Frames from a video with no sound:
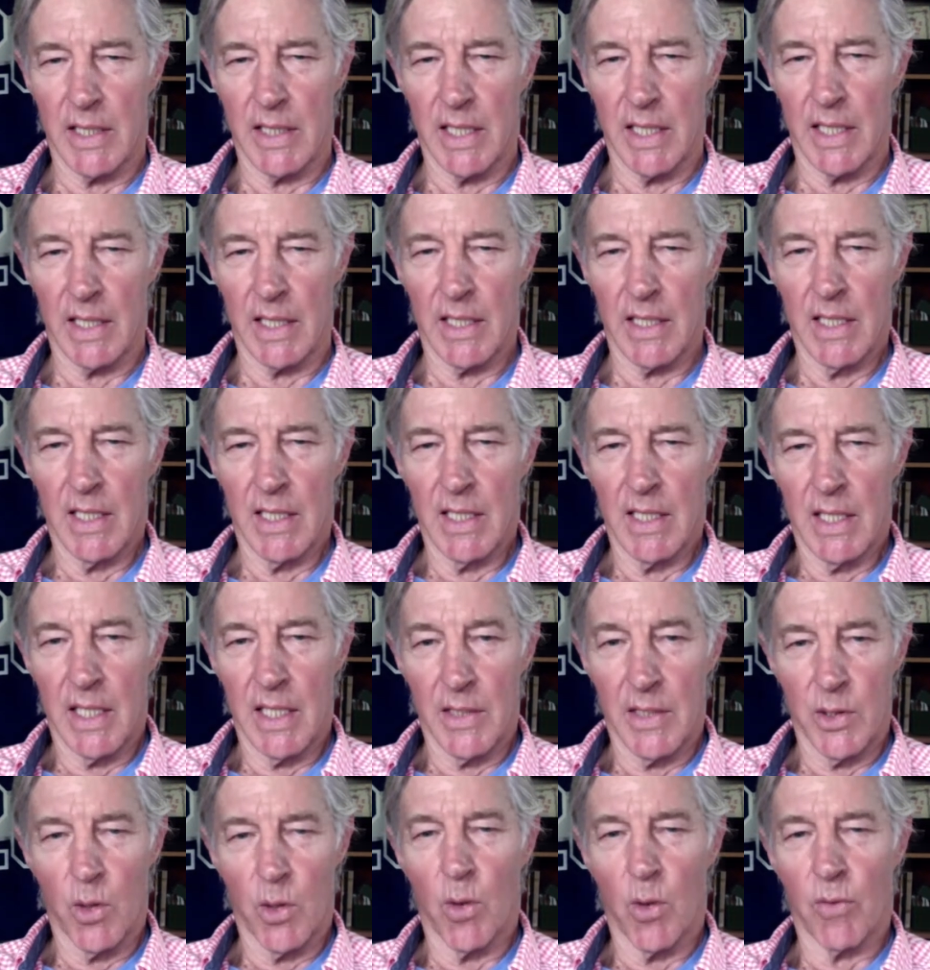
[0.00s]
the uh,
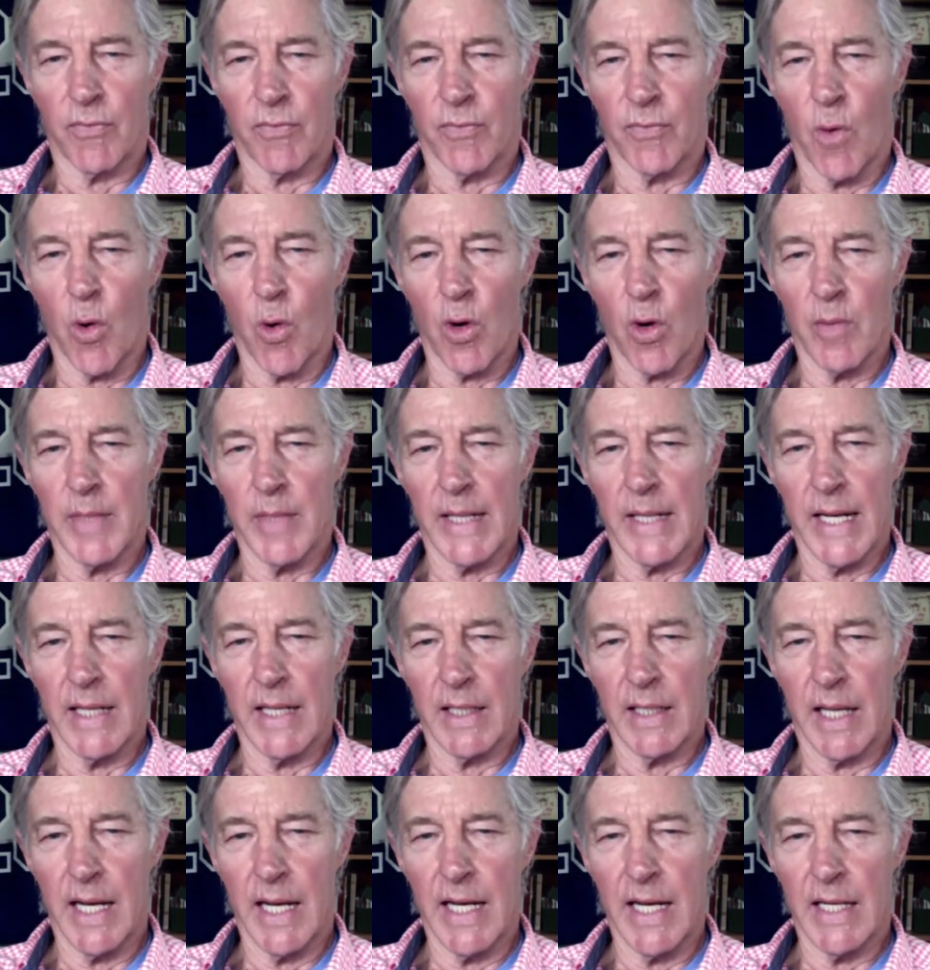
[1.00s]
in the old Forum in
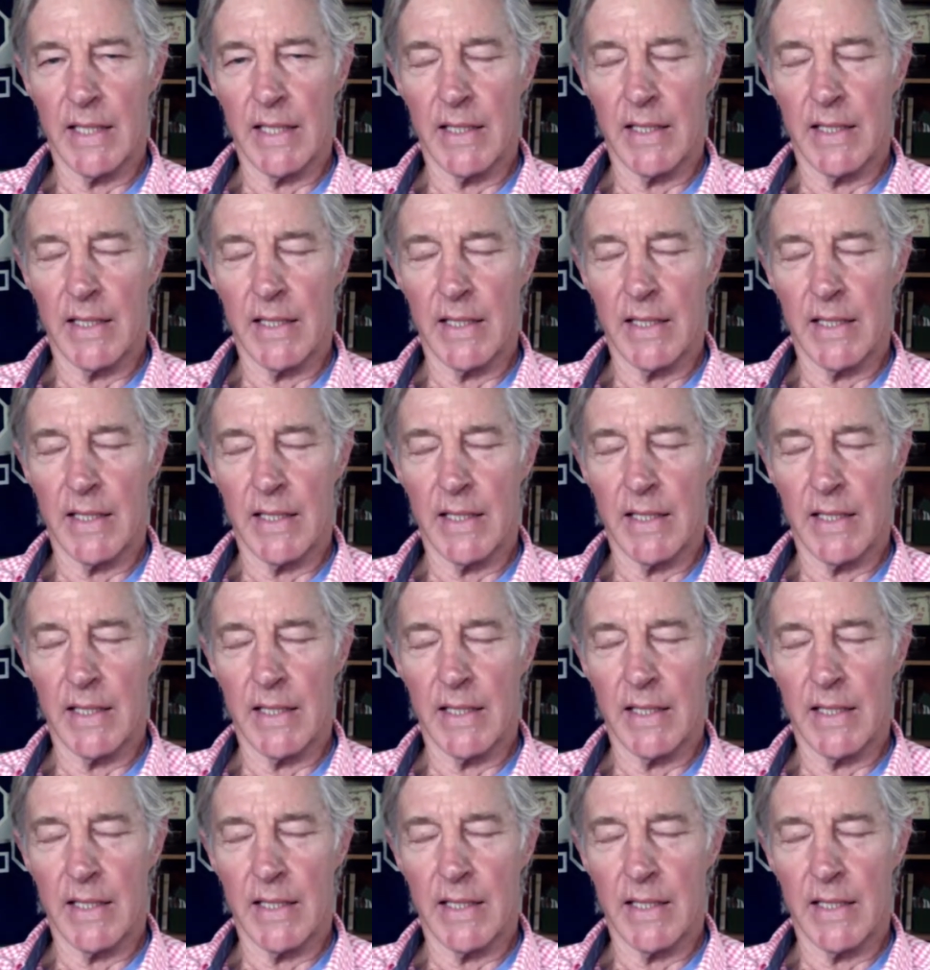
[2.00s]
L.A.